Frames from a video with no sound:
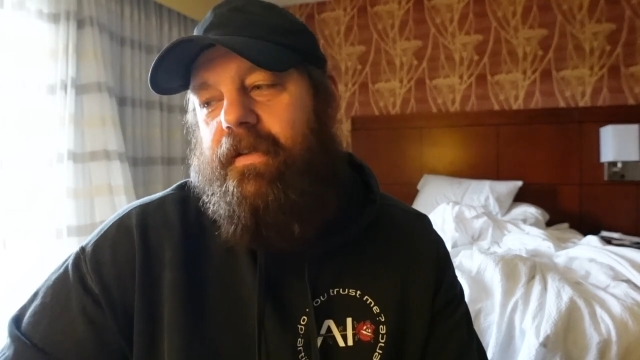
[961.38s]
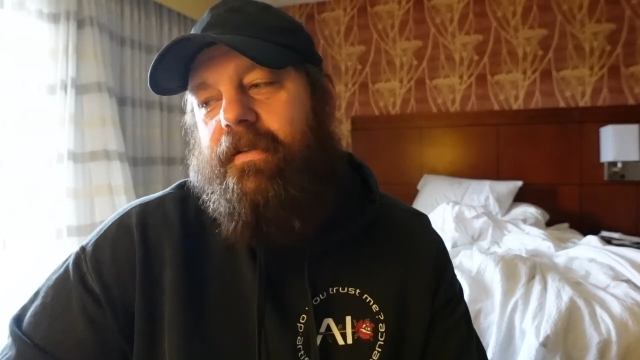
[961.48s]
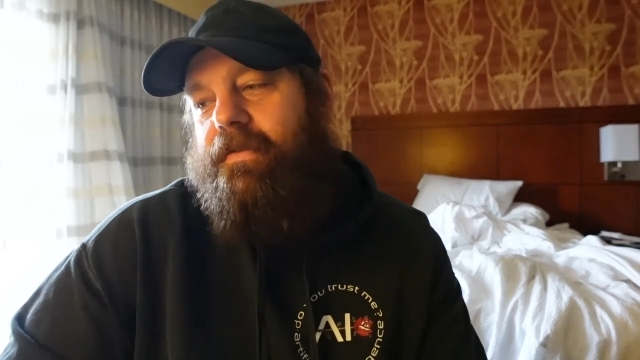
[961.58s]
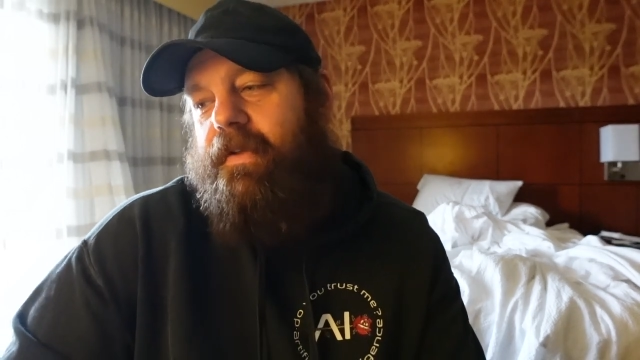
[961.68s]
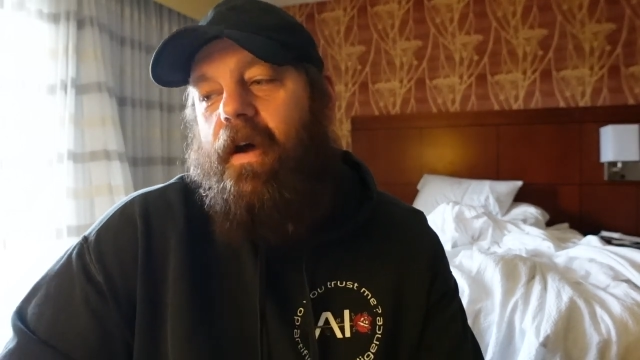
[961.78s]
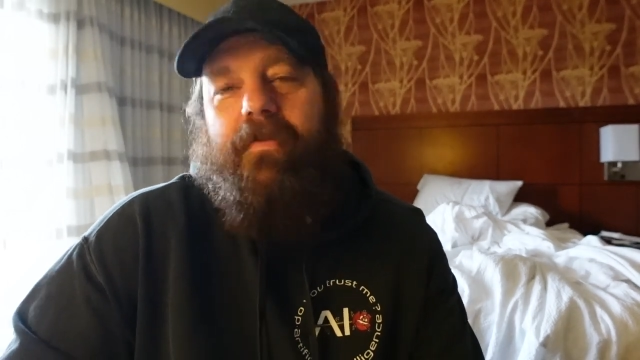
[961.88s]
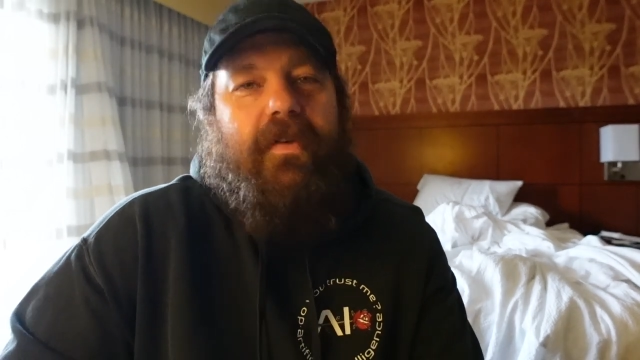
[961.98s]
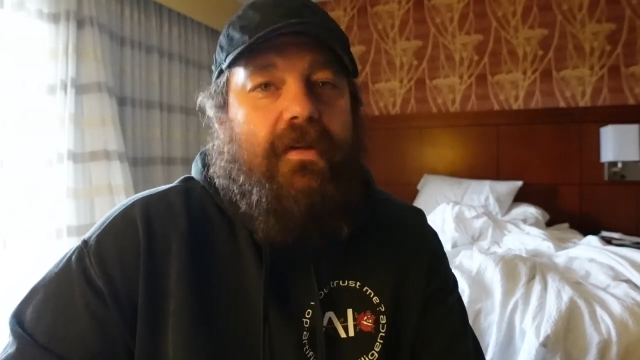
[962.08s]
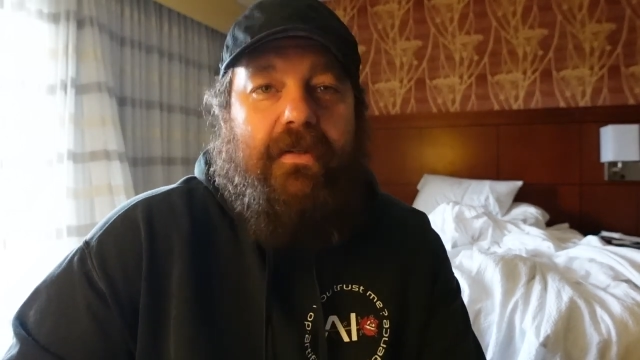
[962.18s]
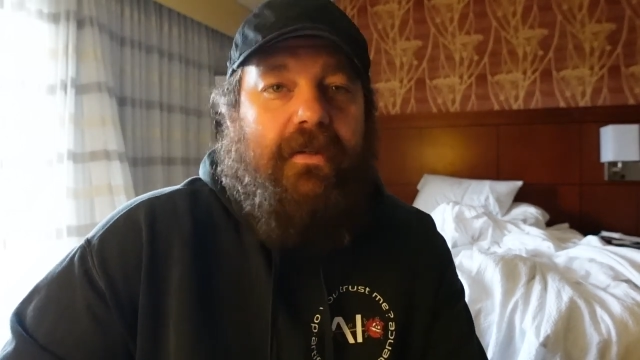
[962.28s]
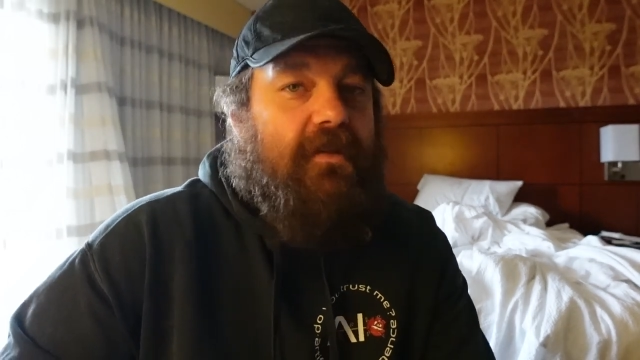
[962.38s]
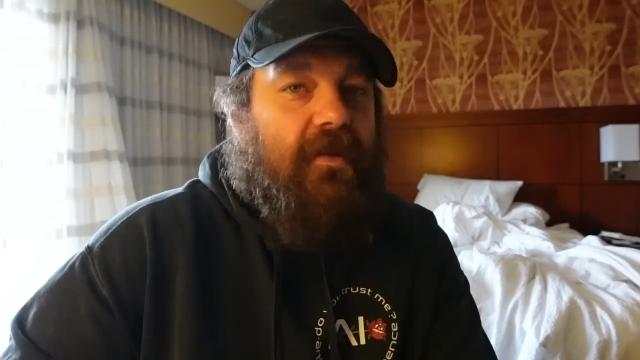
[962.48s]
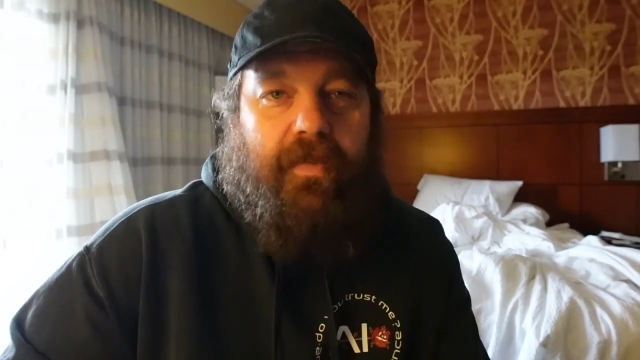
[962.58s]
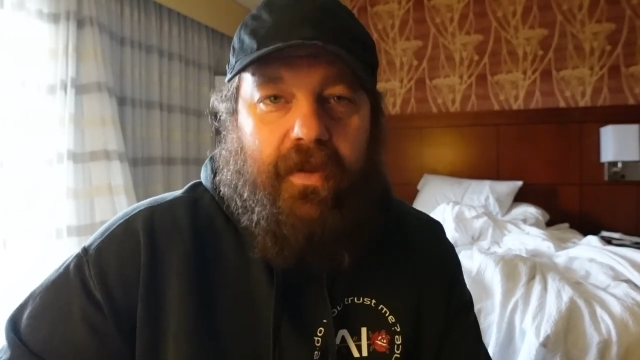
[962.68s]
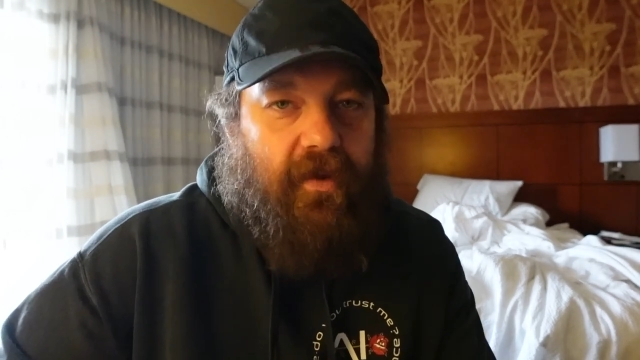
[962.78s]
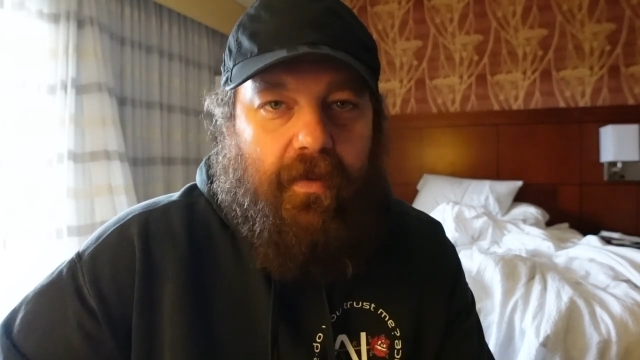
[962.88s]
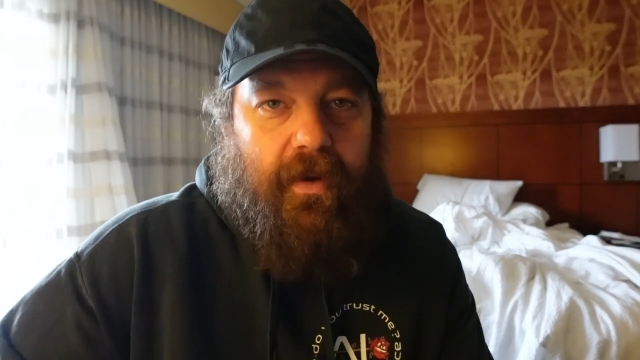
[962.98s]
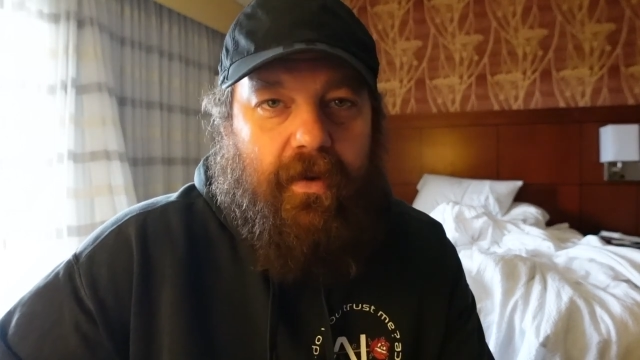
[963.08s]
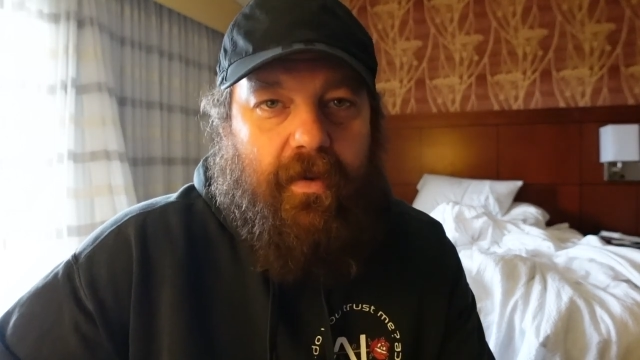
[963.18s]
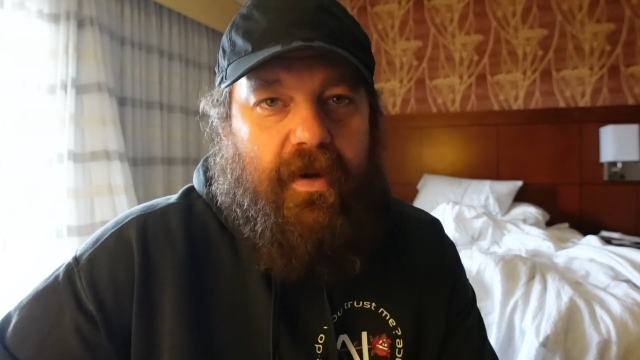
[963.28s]
that there's obviously something
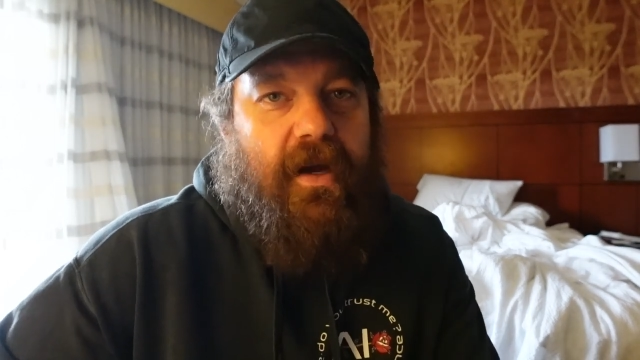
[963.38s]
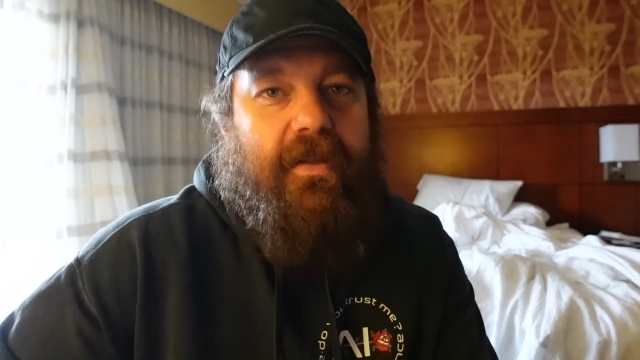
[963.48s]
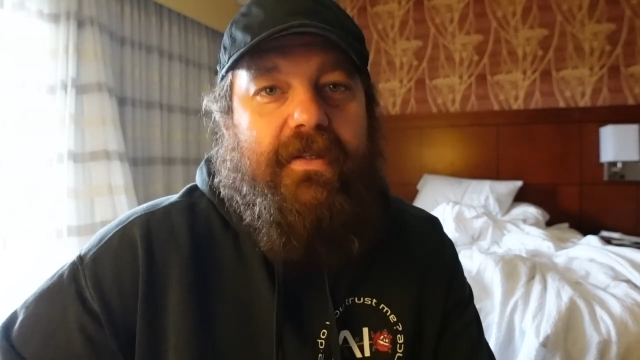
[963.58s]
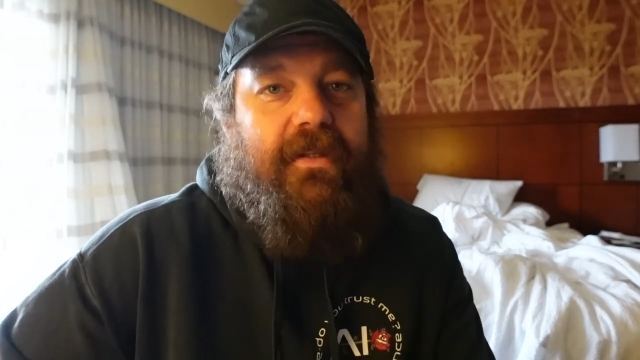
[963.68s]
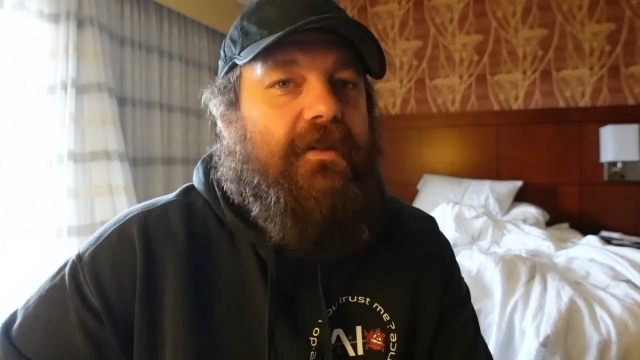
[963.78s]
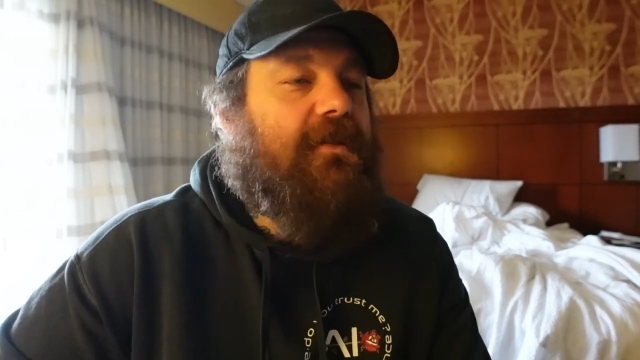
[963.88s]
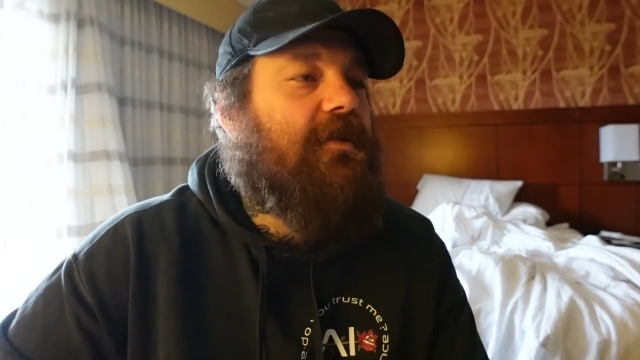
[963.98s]
going on behind the scenes.